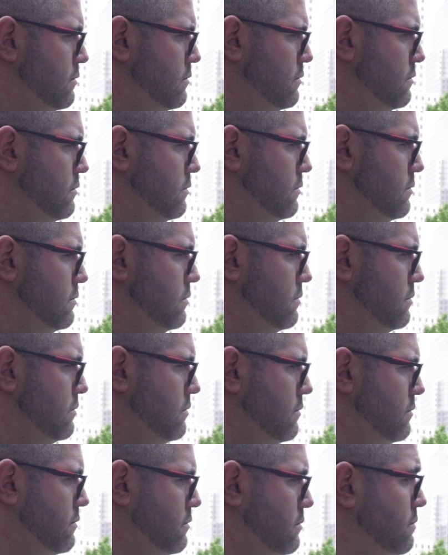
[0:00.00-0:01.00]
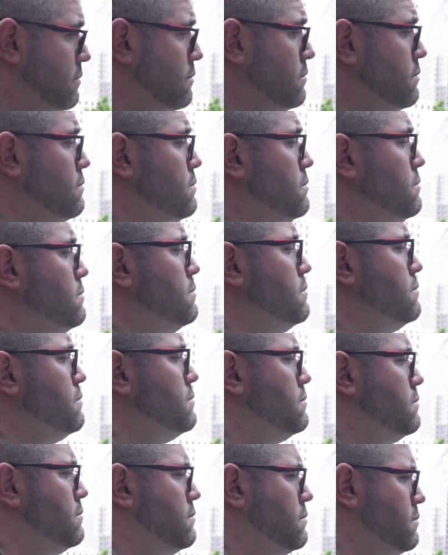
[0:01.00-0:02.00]

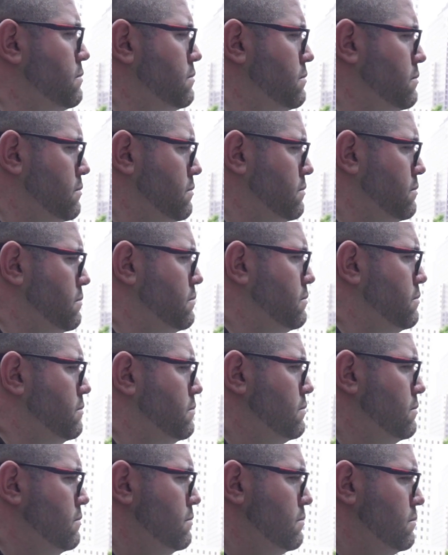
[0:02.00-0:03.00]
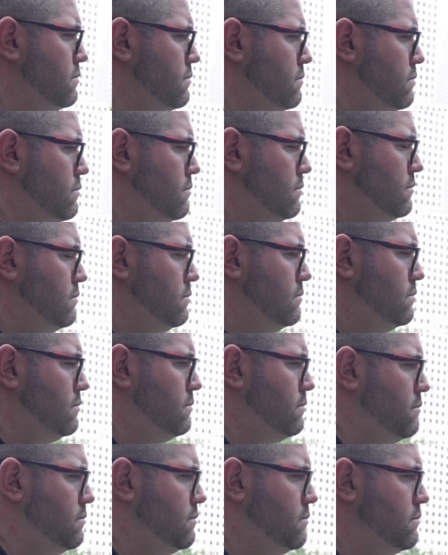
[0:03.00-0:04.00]

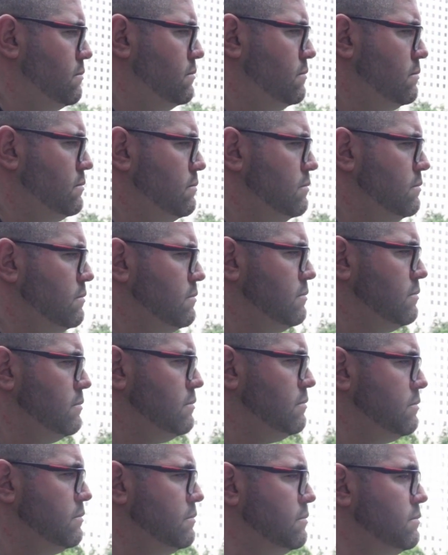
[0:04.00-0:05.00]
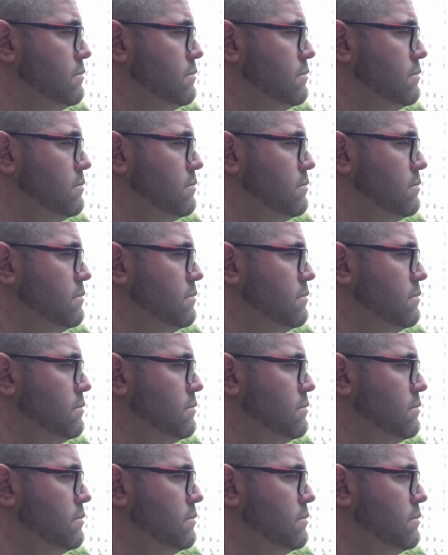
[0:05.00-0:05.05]
(not speaking)